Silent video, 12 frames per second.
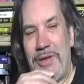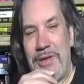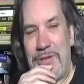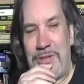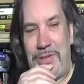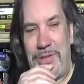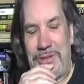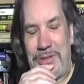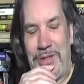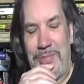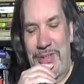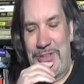So
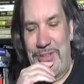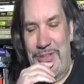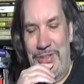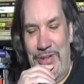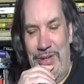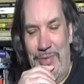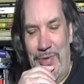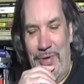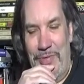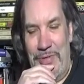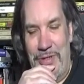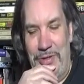you mentioned
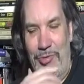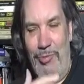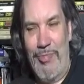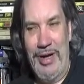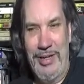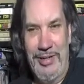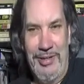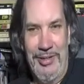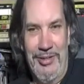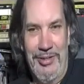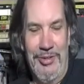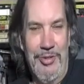obviously Hal Bennett,
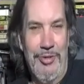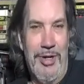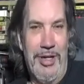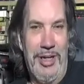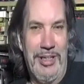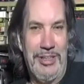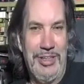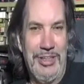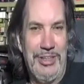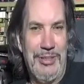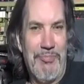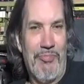who I guess is